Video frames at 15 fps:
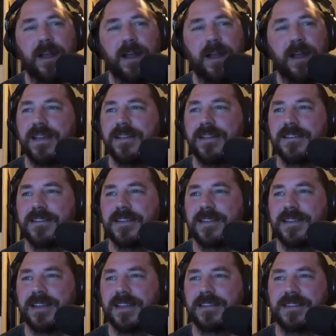I can
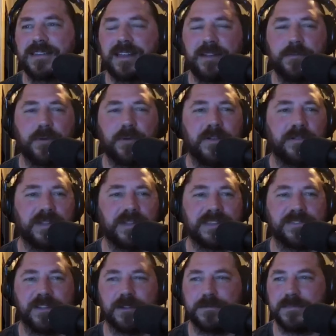get to see one of his
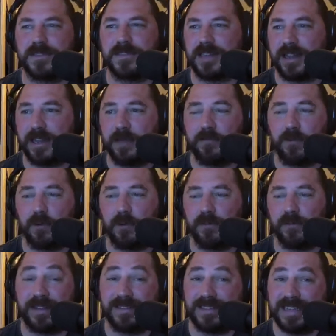films that he wrote
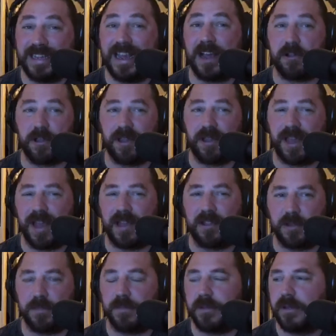that he actually had
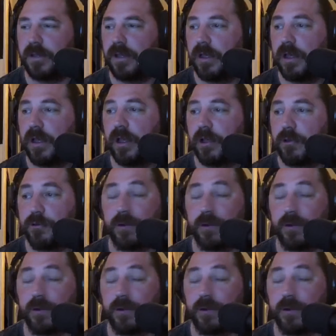some
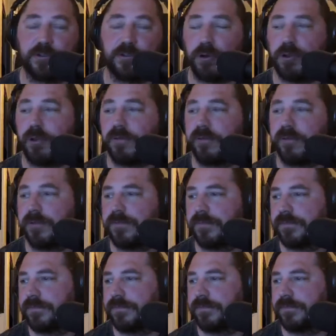creative control over,
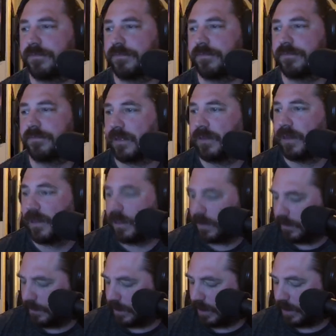
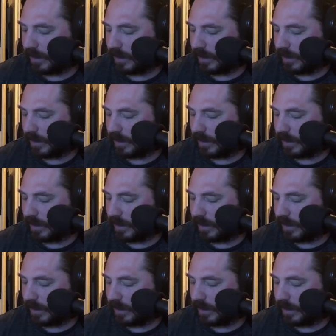because